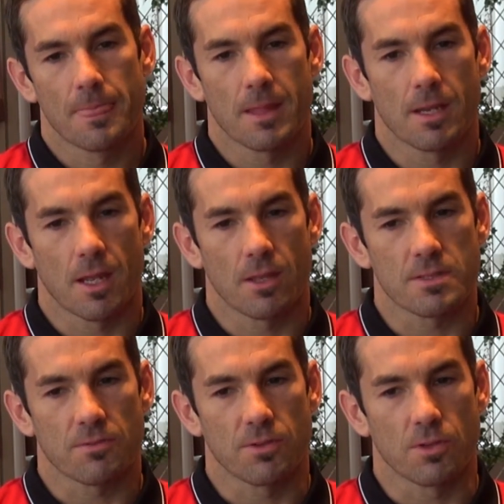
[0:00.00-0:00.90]
you know,
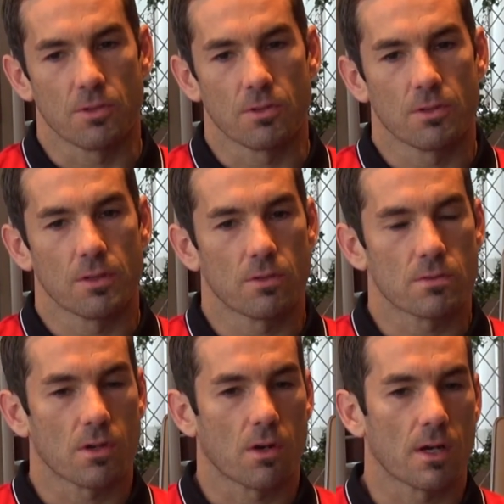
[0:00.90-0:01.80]
there's a few little
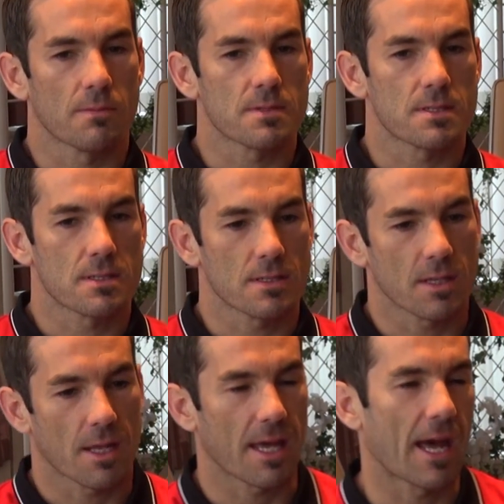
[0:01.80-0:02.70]
times, you
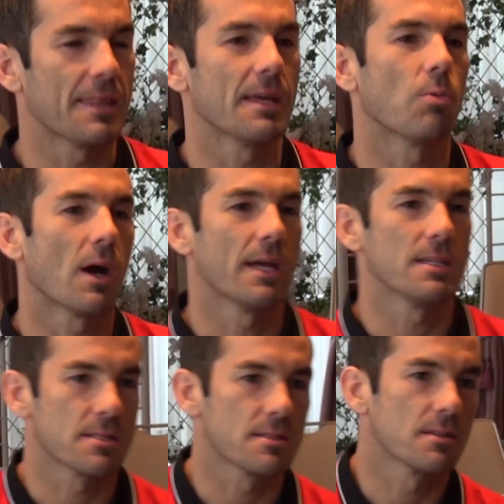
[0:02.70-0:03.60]
know, they had their
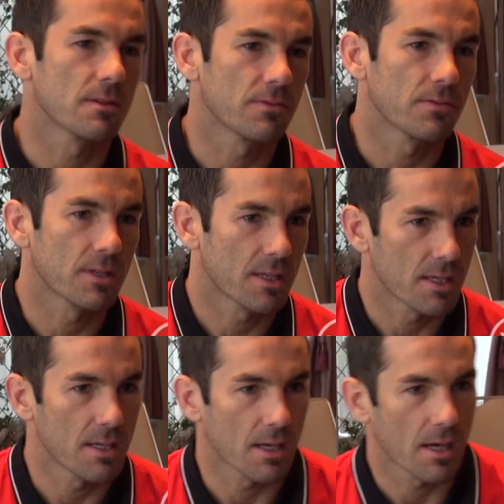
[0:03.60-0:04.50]
ways
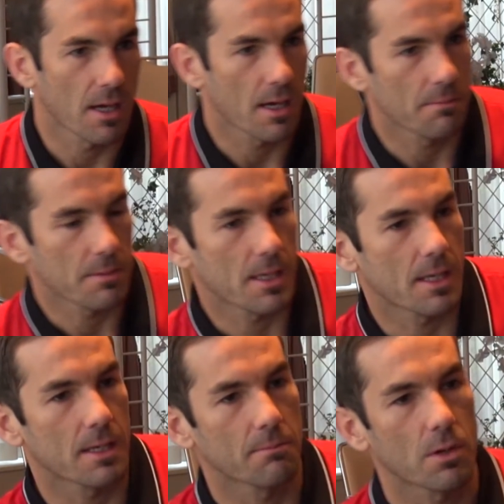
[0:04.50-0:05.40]
of um,
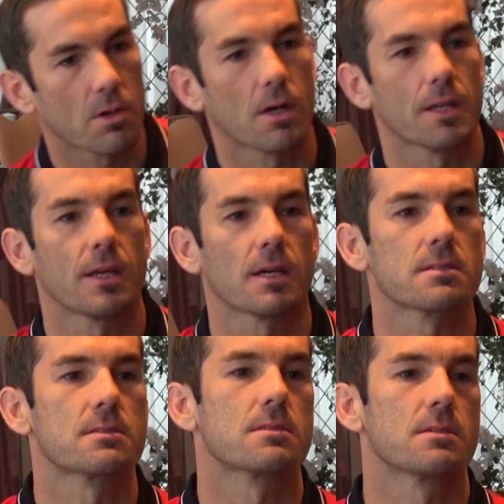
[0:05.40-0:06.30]
getting in behind
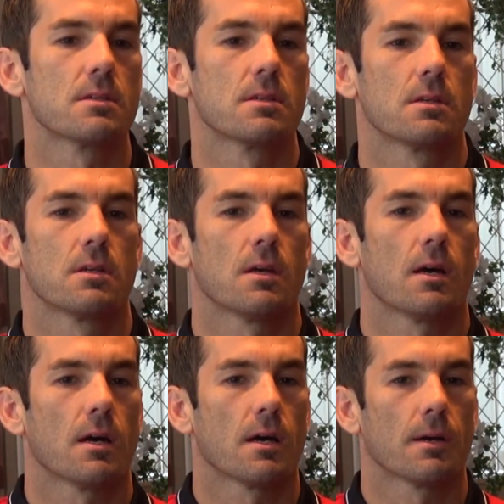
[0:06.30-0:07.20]
us
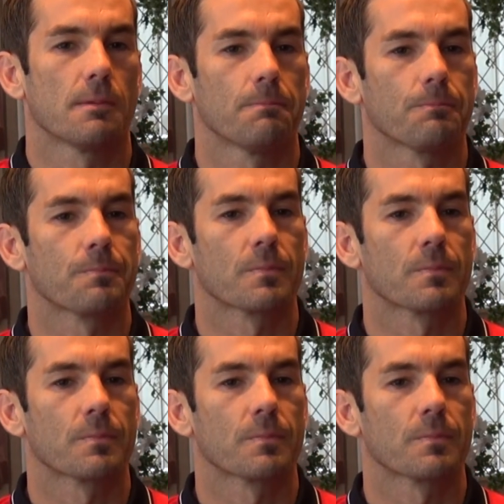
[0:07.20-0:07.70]
um,